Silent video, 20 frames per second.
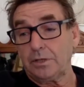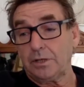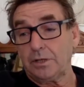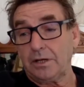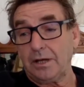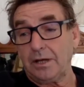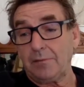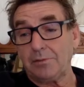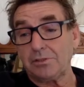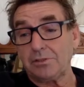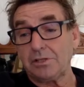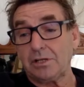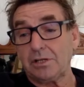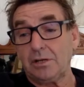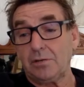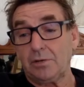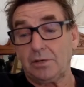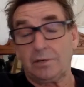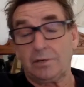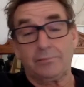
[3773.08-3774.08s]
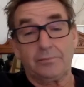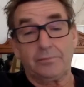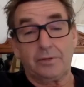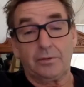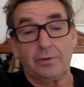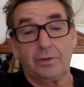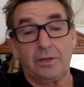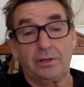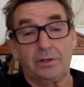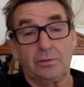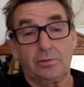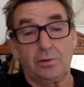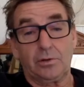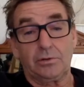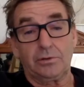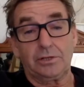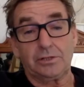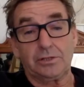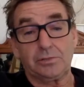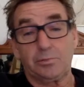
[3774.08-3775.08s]
Happens anywhere around the
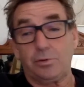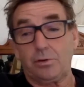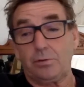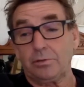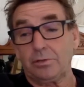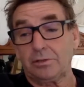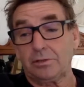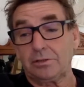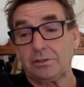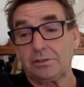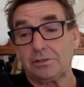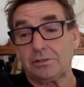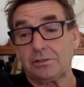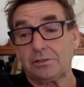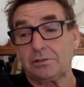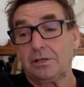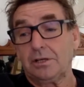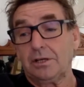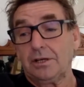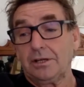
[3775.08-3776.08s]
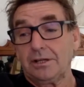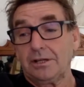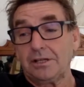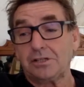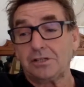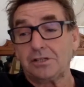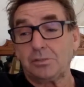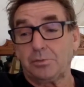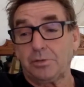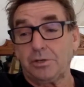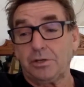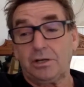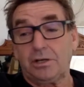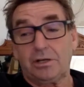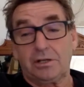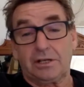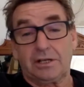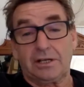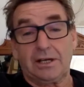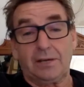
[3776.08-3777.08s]
world, and that's the
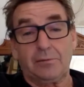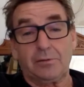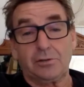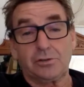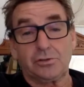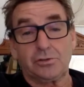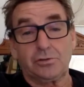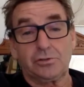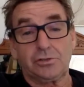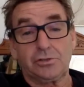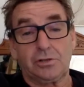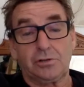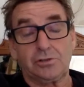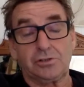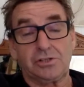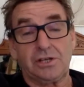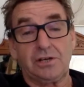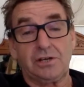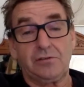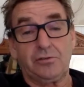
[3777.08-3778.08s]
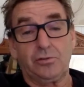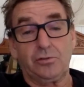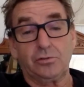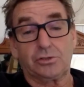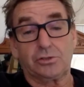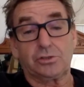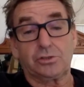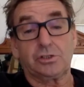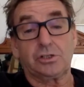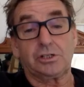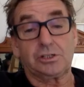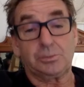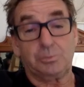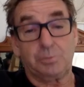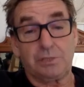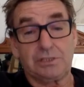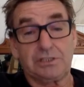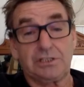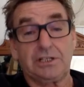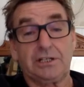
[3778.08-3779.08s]
beauty of the game, but it's also its downfalls,
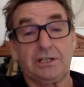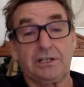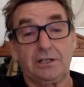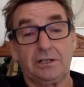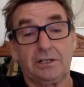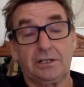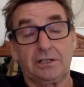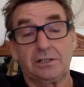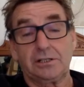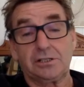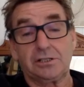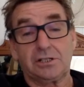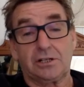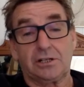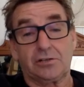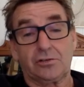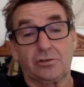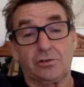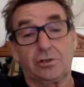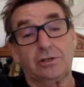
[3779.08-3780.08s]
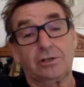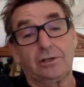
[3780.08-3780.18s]
particularly in this country.